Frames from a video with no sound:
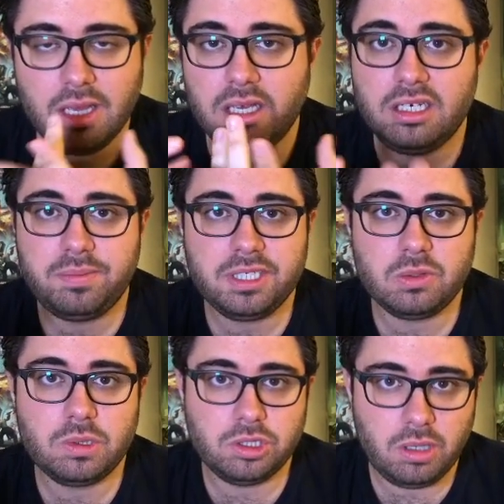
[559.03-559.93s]
It depends on
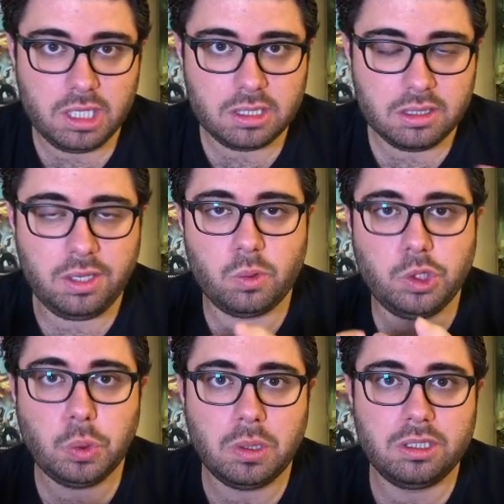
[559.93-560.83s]
what you like and what
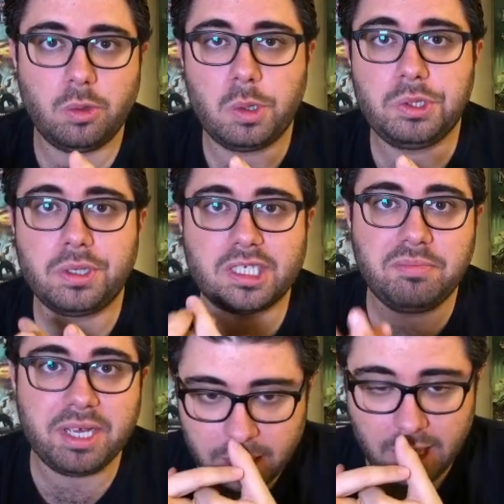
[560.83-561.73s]
you want and what you
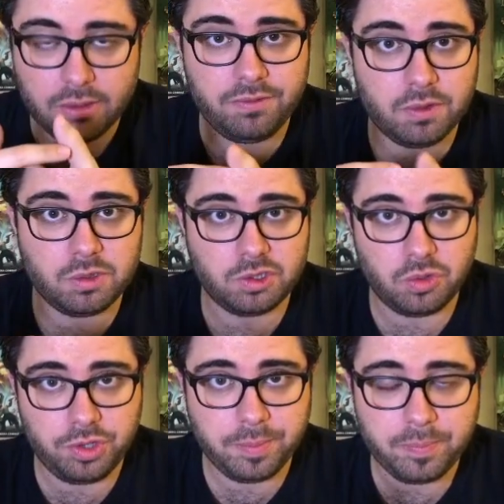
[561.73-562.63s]
expect out of your
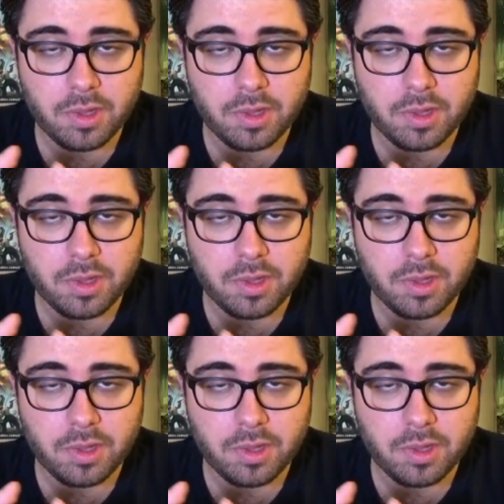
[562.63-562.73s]
story.